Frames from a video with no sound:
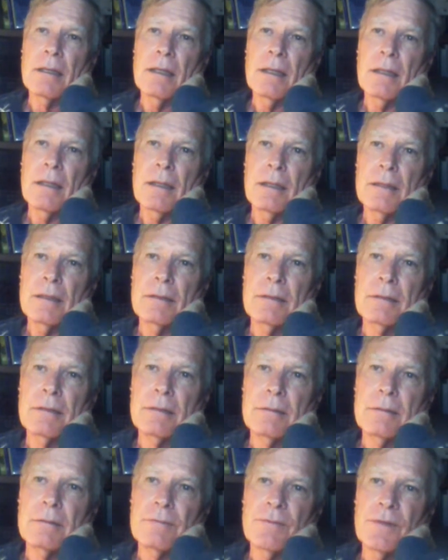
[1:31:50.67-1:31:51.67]

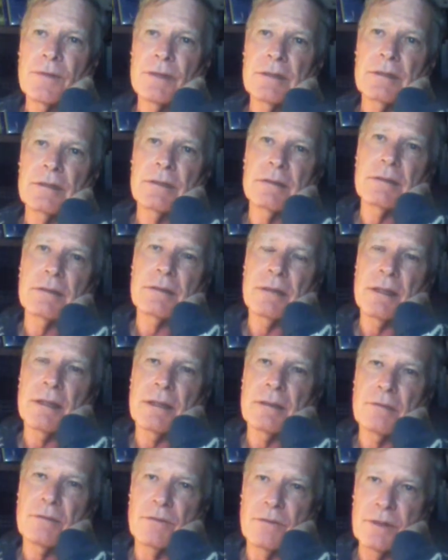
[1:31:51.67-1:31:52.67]
For instance,
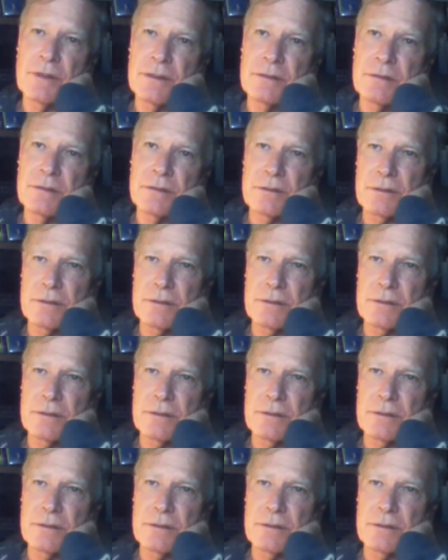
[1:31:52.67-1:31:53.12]
Rich